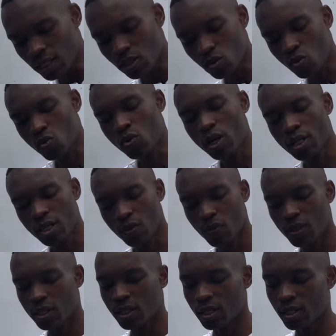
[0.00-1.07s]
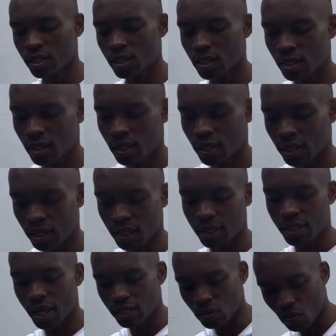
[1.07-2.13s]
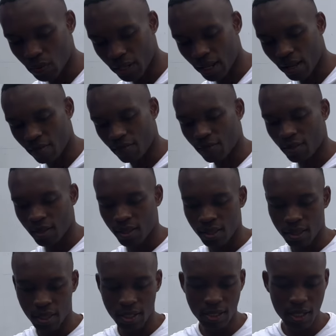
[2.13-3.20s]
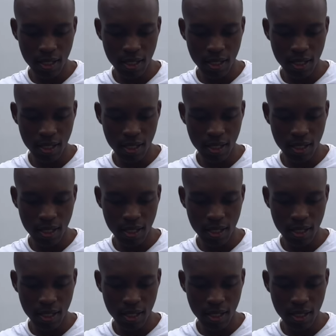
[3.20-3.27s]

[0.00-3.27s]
look at the question that we have. They say